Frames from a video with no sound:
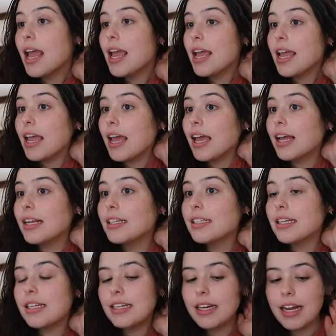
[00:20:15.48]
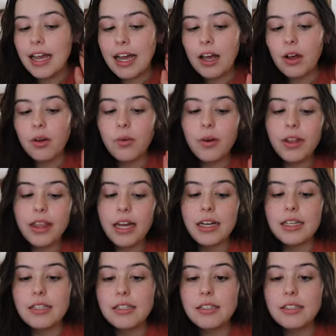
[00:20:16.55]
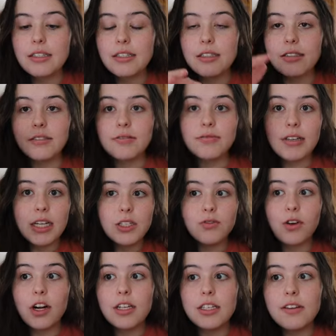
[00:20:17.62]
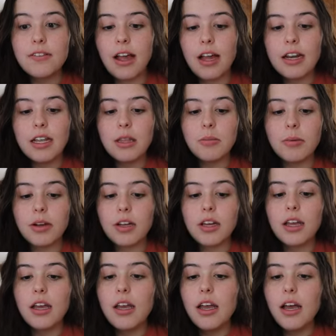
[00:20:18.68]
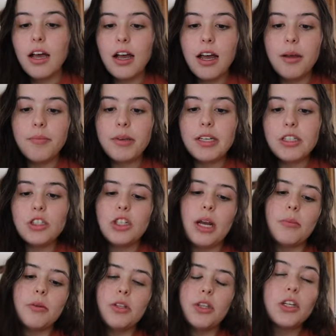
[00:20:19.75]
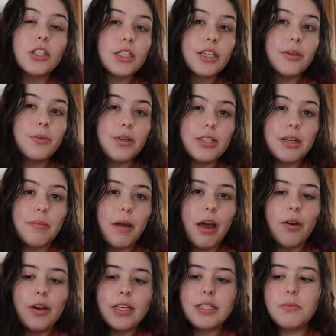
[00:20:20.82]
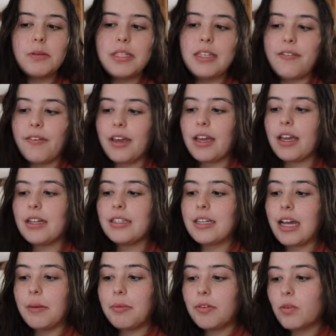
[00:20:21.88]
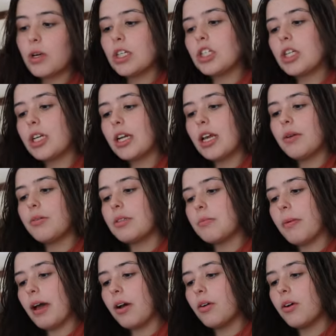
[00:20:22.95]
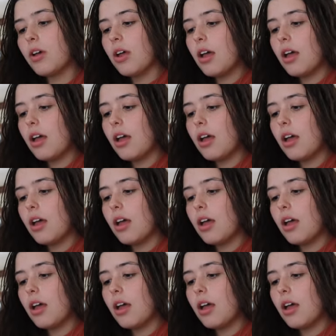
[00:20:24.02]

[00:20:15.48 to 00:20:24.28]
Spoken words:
And now that is as far as I've gotten in the book, because chapter 13 wasn't about a specific type of question, it was about